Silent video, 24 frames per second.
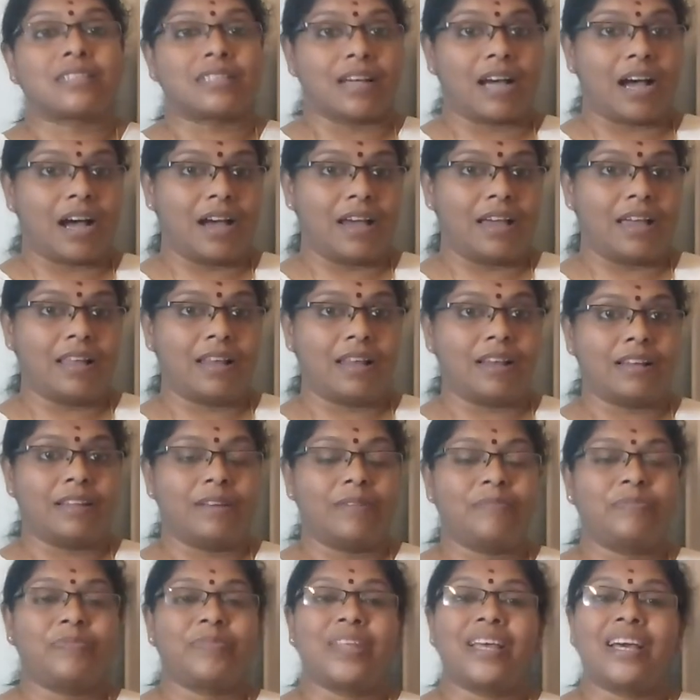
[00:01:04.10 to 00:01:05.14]
child.
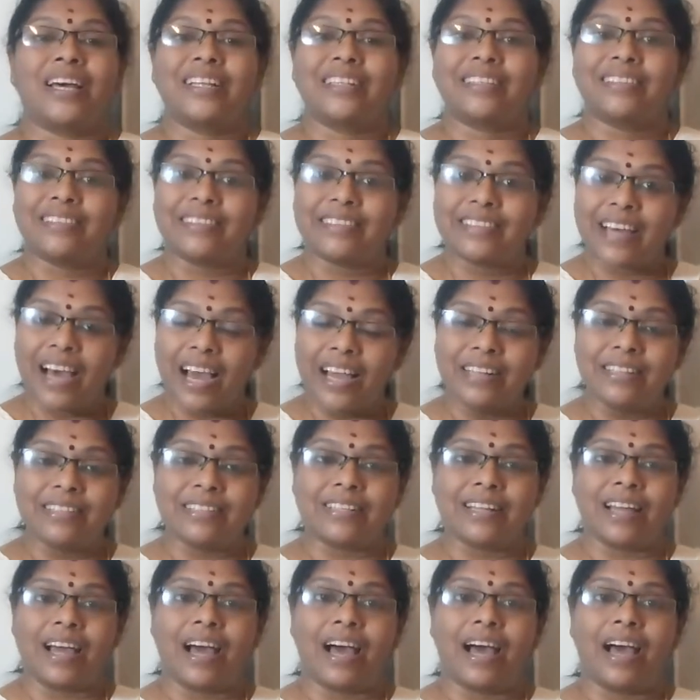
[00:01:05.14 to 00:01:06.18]
That
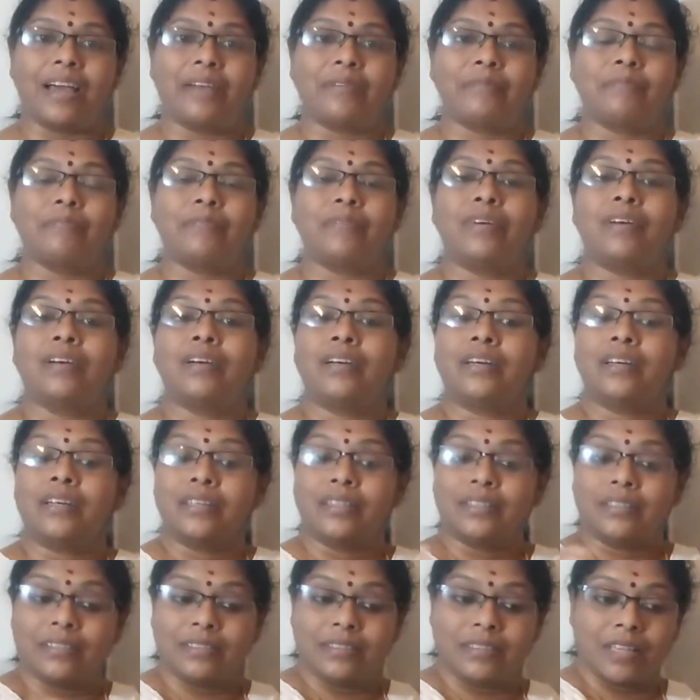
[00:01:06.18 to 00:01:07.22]
time,
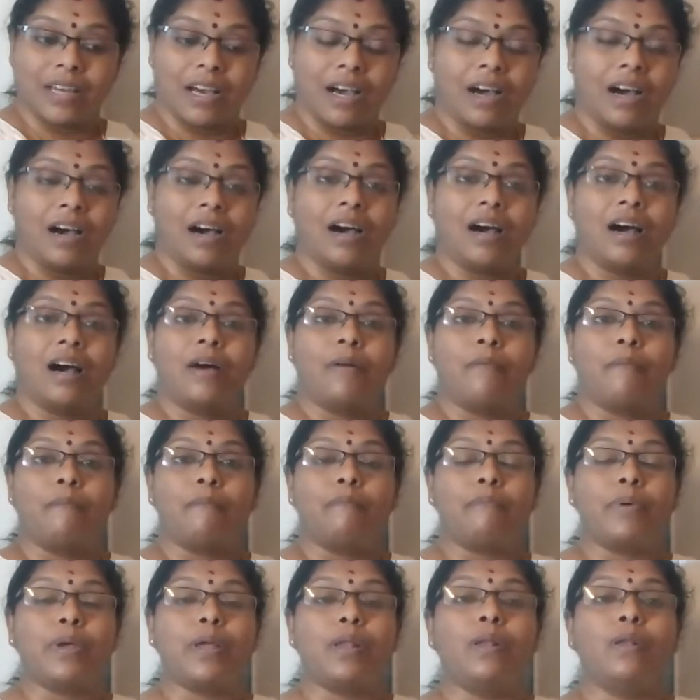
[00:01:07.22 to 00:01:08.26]
the
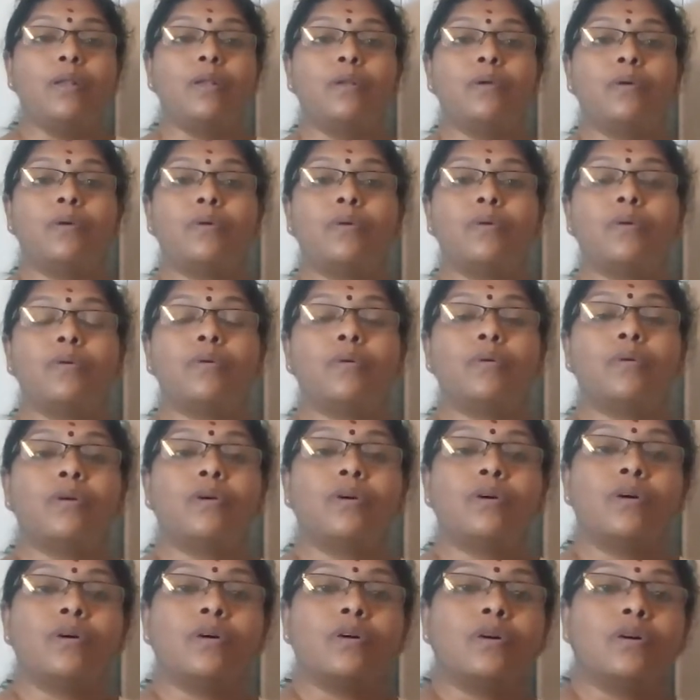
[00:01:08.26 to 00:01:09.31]
Billu
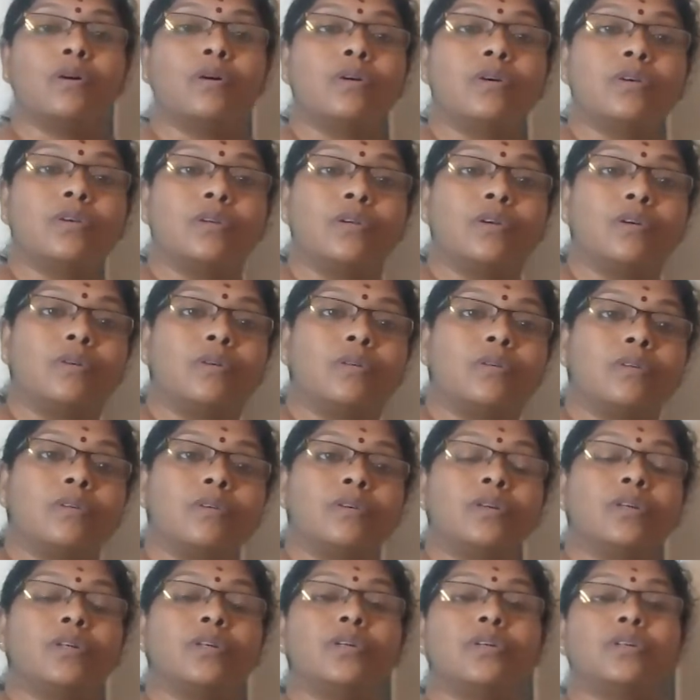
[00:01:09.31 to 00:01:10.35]

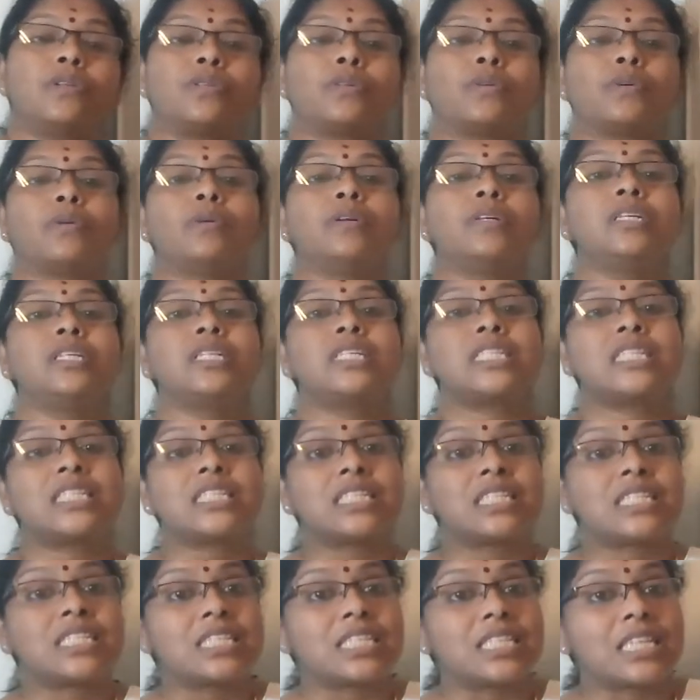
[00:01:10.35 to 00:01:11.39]
should
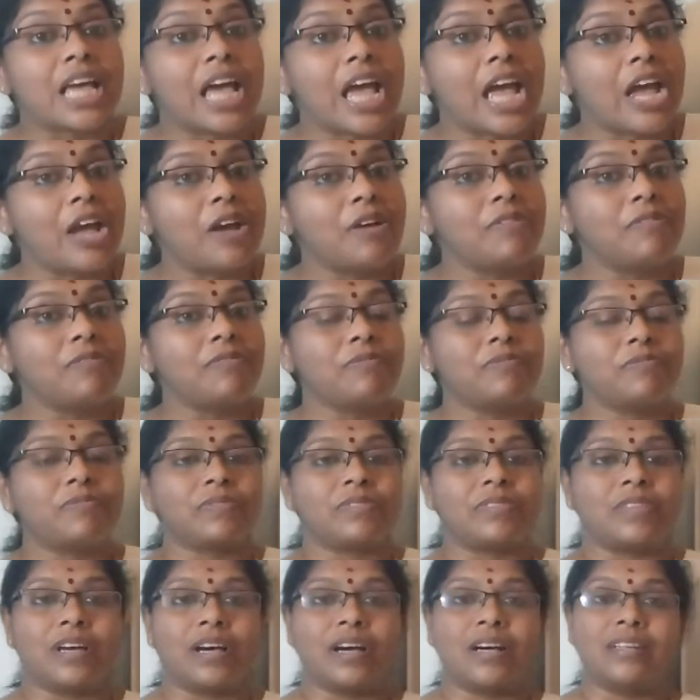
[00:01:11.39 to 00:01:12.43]
save
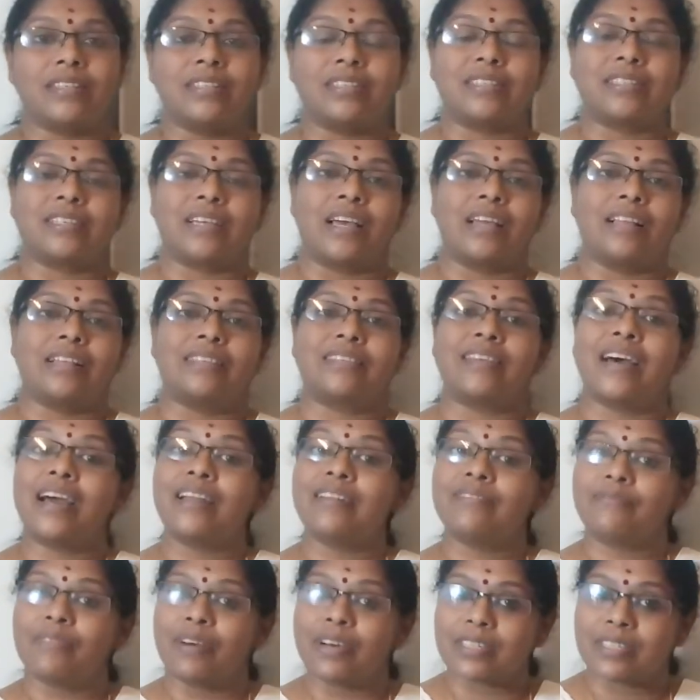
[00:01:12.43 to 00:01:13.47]
the child.
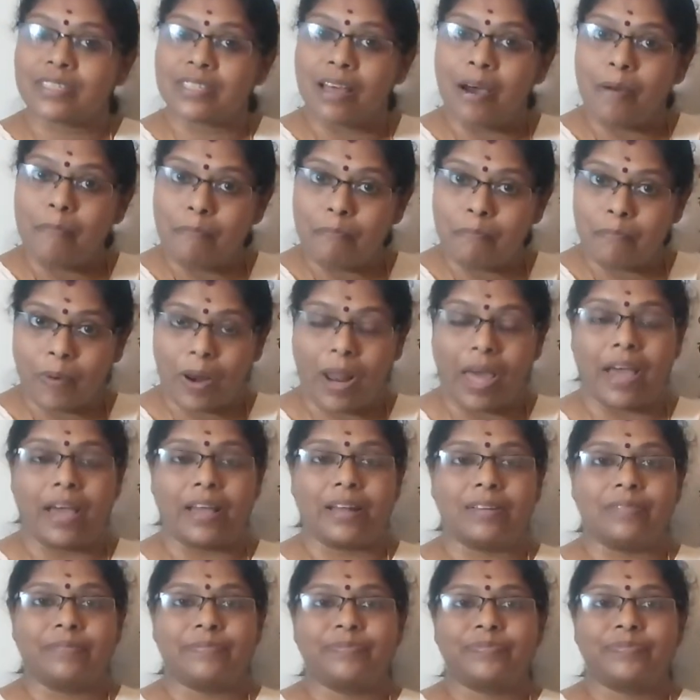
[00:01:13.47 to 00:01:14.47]
That was the plan.